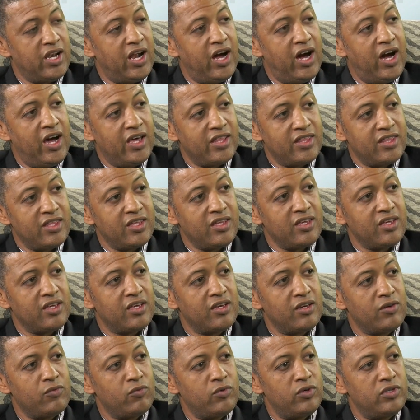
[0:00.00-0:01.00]
I think
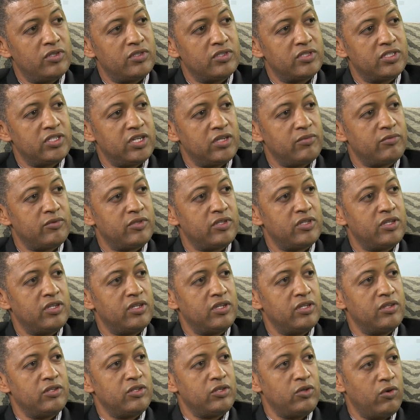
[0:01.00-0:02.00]
will set
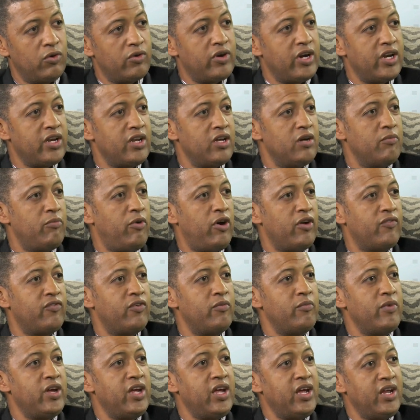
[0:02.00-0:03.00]
your radio apart
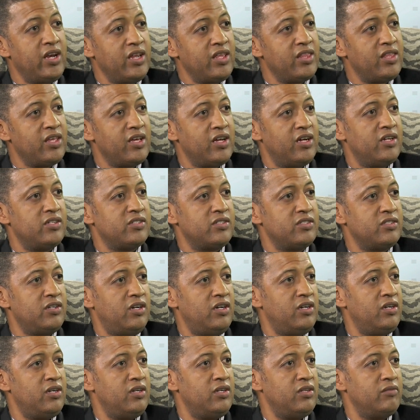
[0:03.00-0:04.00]
from anything else
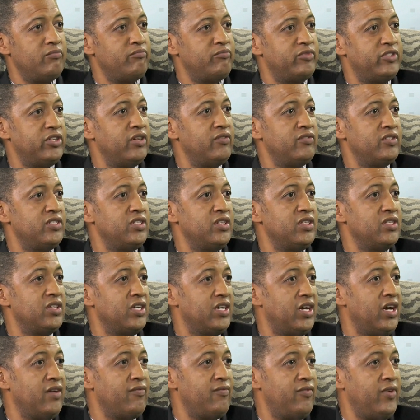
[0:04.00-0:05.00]
servicing the
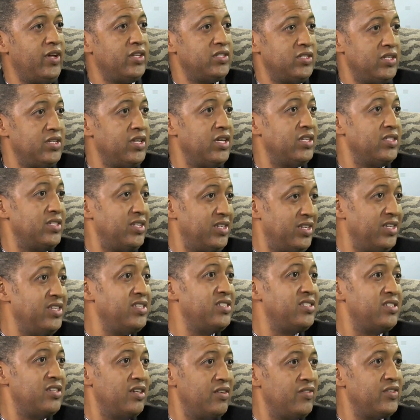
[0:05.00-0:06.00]
Cape Flats. And yes, it
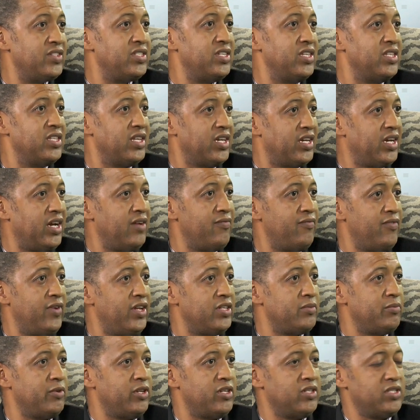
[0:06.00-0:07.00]
is servicing the Cape
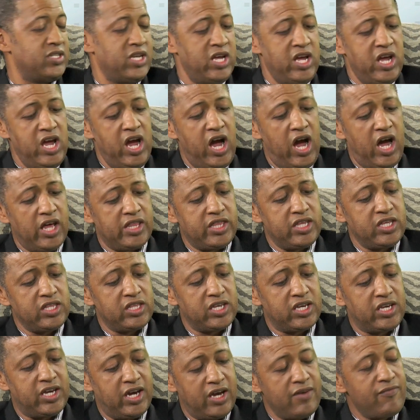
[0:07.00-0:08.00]
Flats because I think
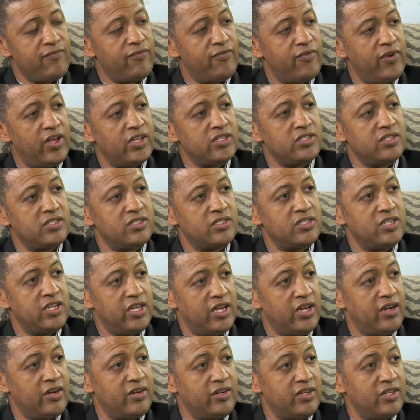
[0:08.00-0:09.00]
the Cape Flats is
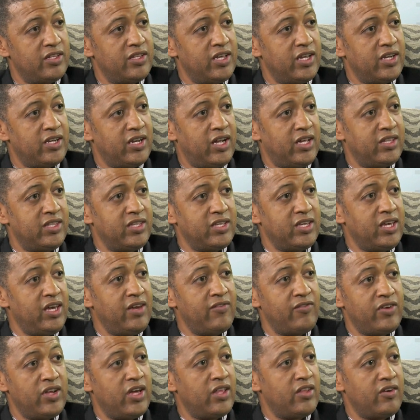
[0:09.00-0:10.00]
an area that I think
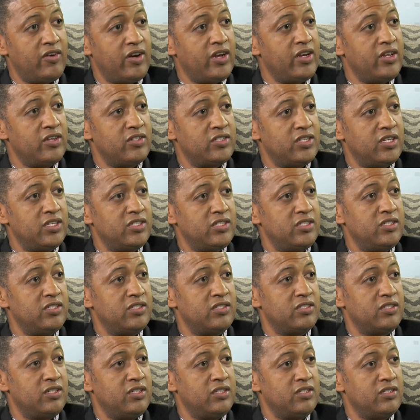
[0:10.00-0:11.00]
every other radio station
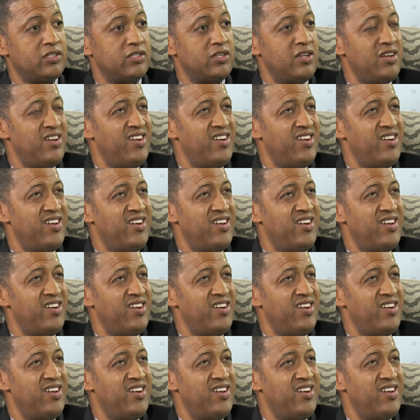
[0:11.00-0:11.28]
is